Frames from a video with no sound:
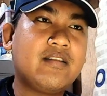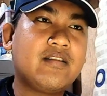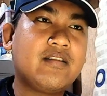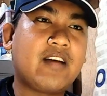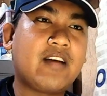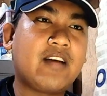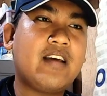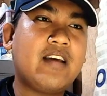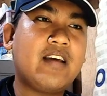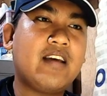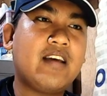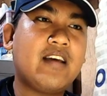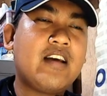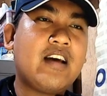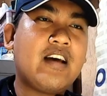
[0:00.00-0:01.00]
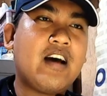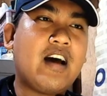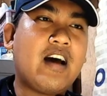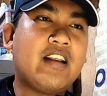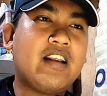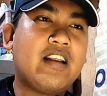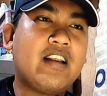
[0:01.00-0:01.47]
Okay,
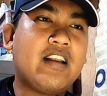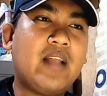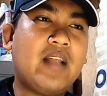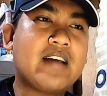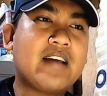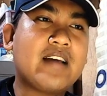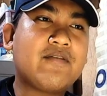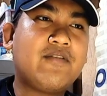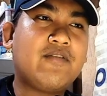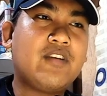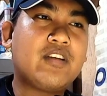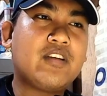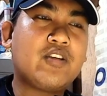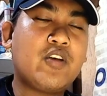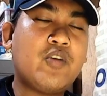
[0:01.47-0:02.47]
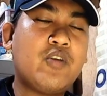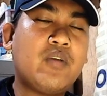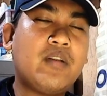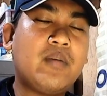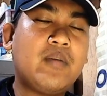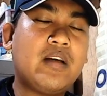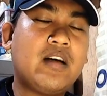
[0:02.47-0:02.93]
and it will ask for, so you
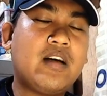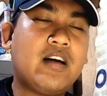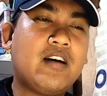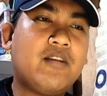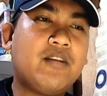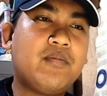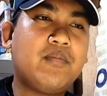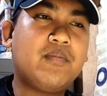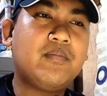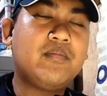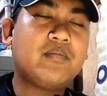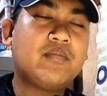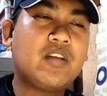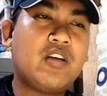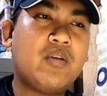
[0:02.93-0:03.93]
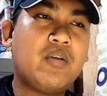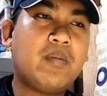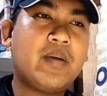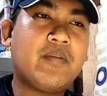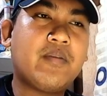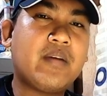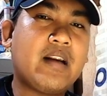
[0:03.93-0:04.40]
will
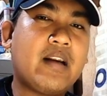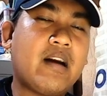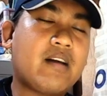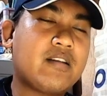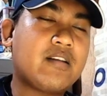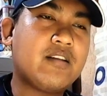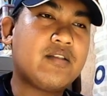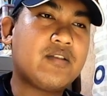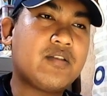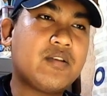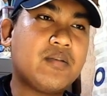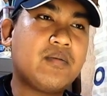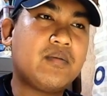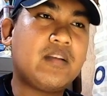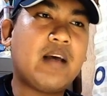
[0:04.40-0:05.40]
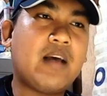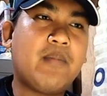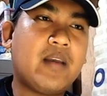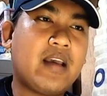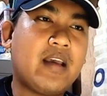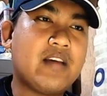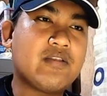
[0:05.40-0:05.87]
be redirected to the
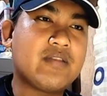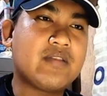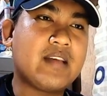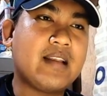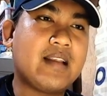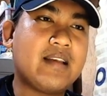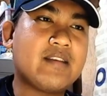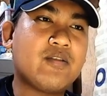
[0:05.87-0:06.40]
application settings.